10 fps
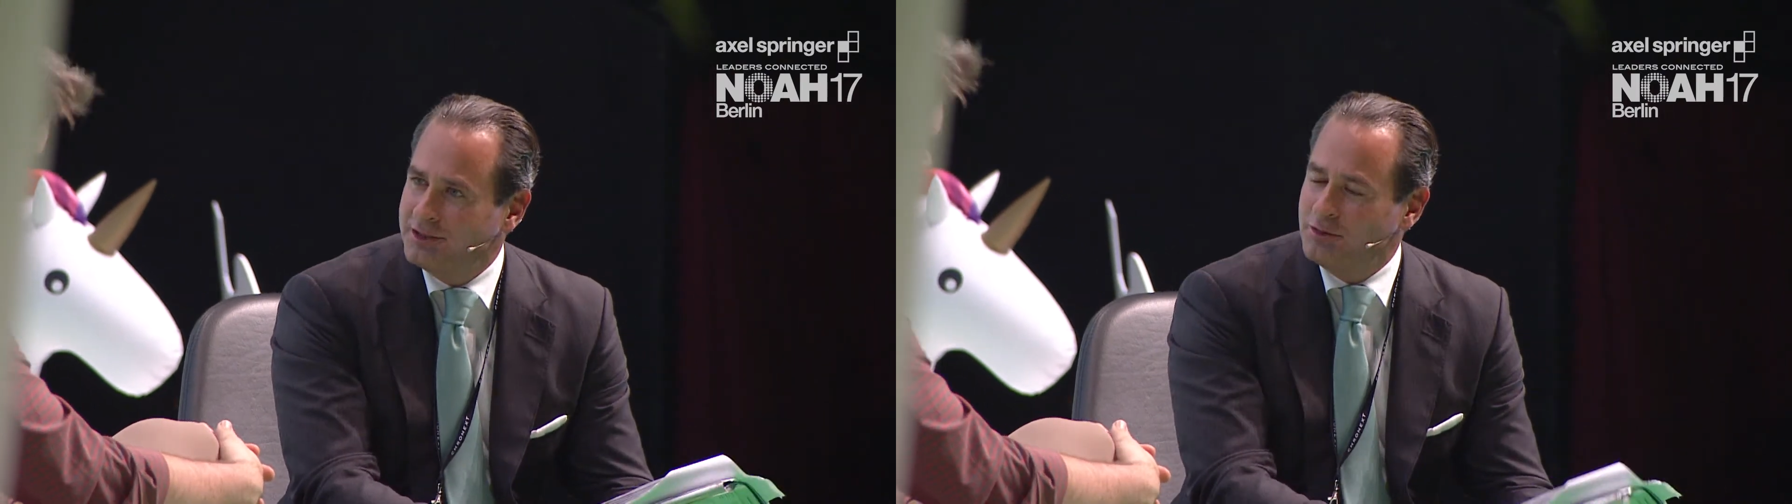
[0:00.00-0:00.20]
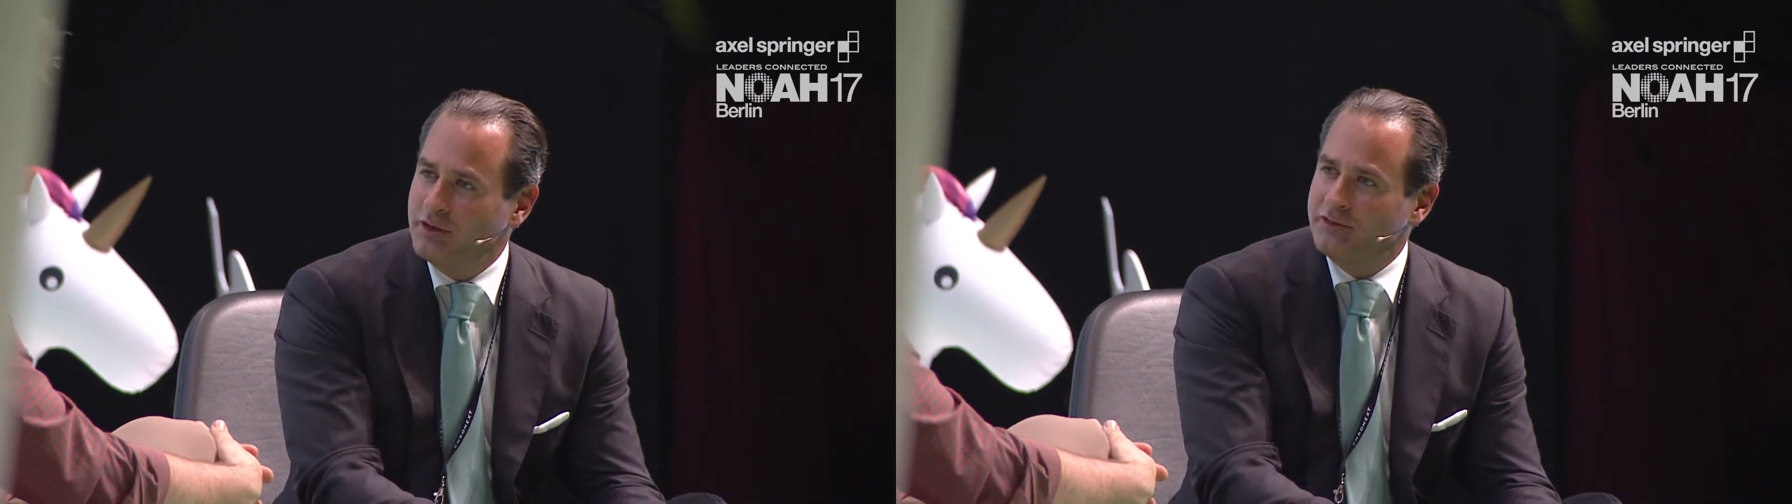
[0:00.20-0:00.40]
and
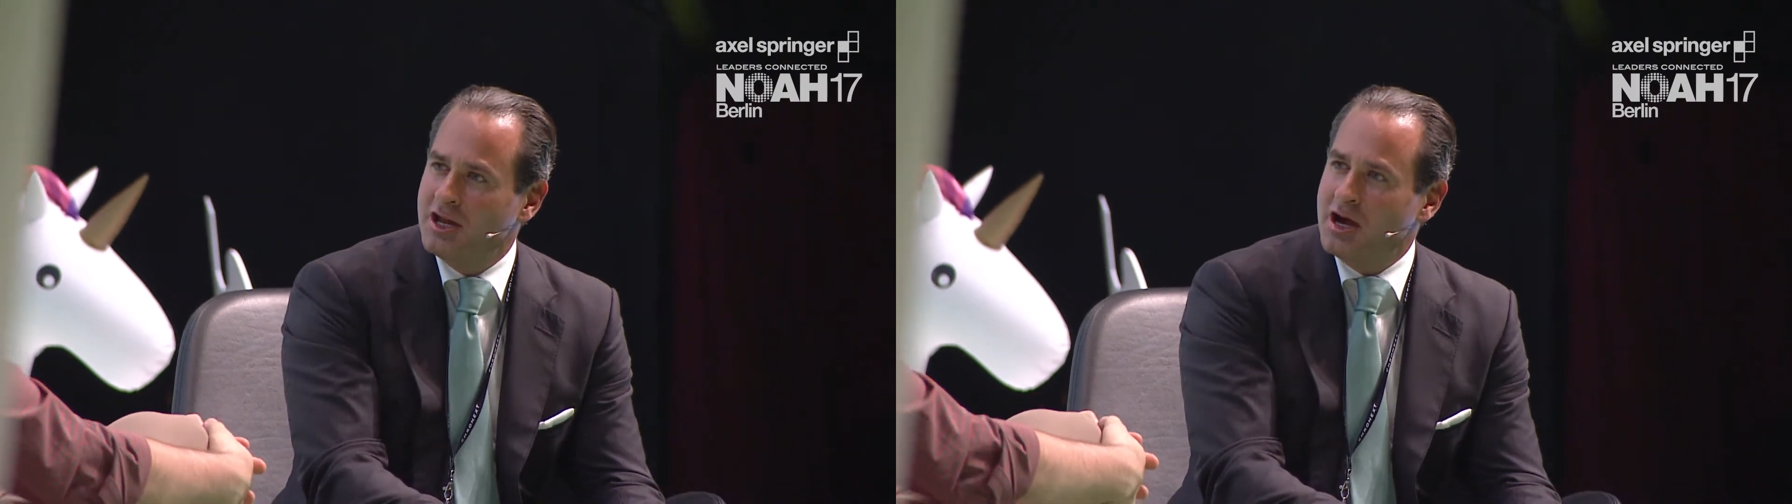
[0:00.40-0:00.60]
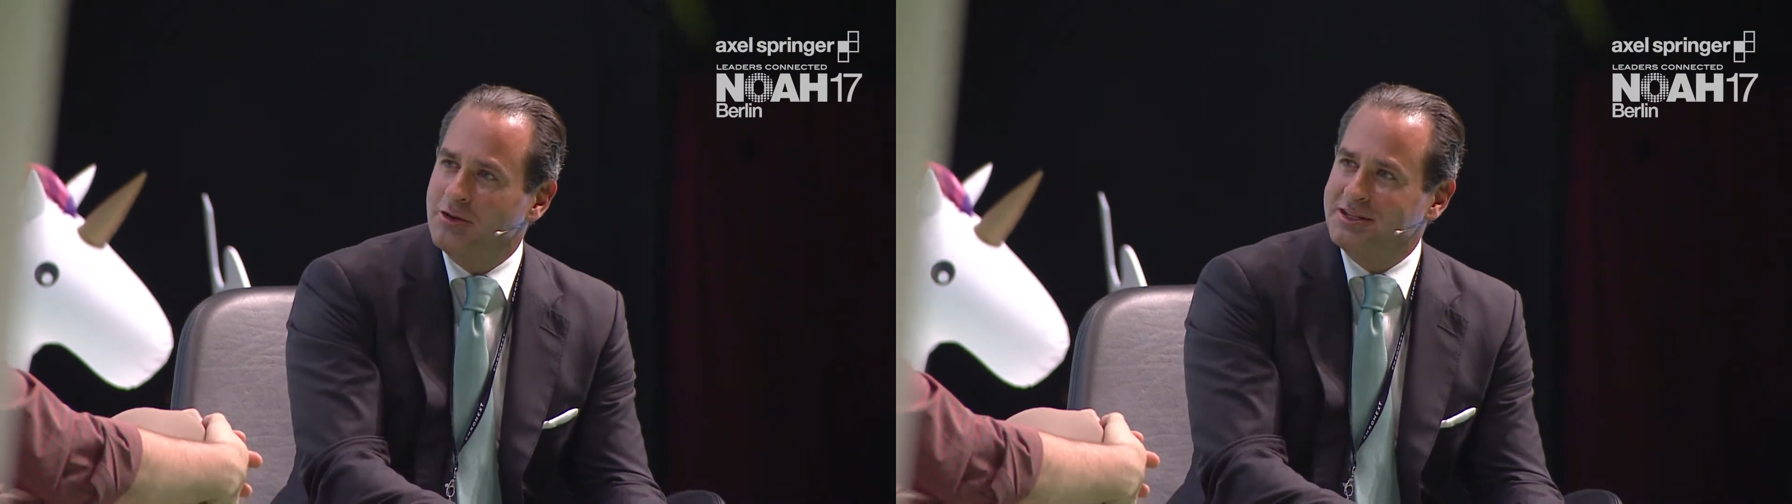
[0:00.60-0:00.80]
you live
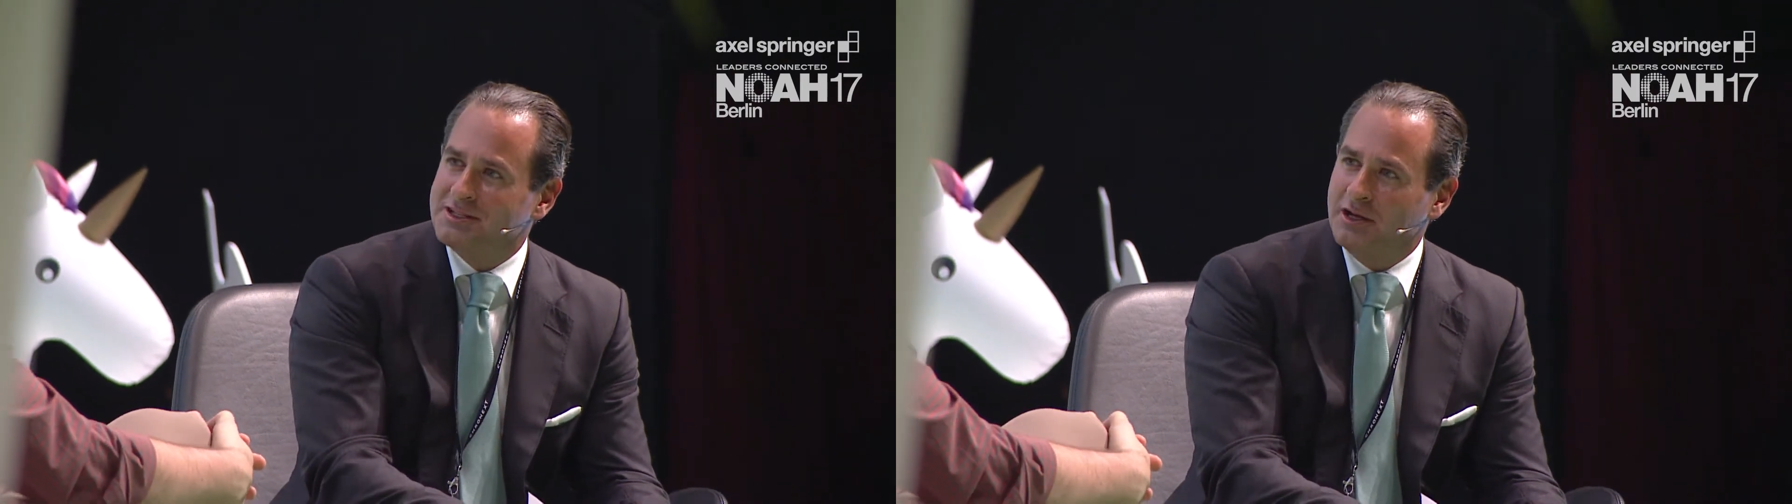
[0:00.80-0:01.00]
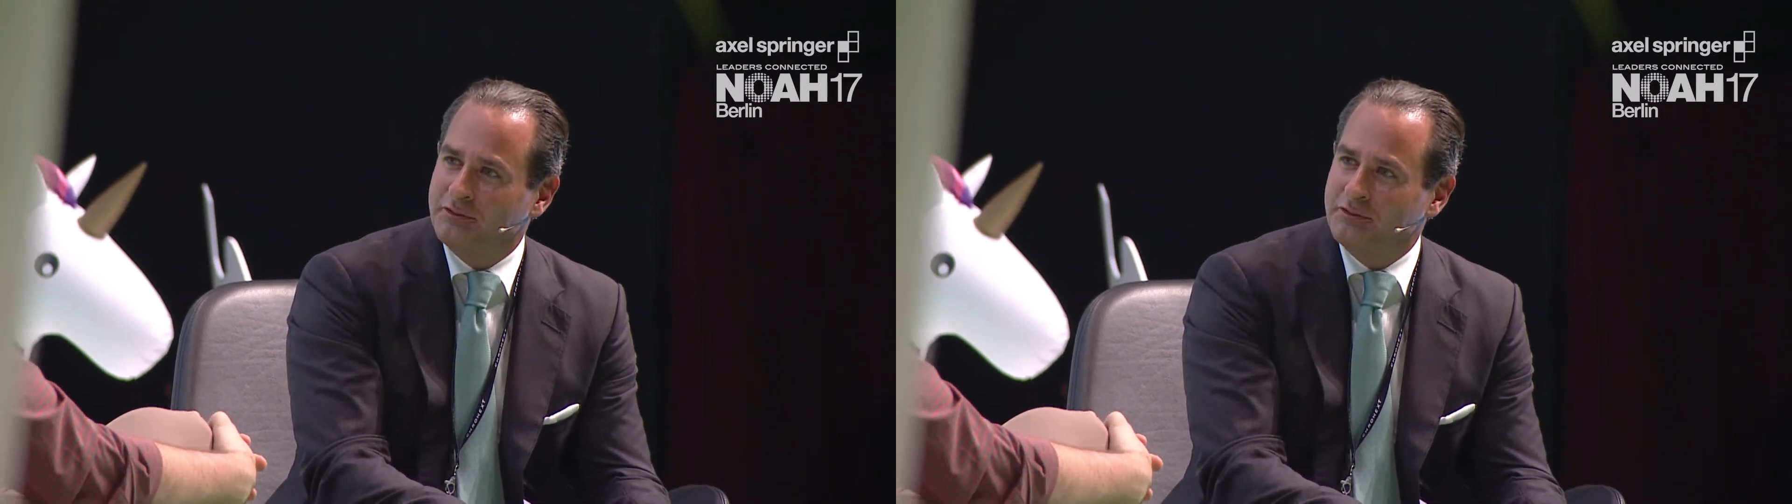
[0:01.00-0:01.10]
now in San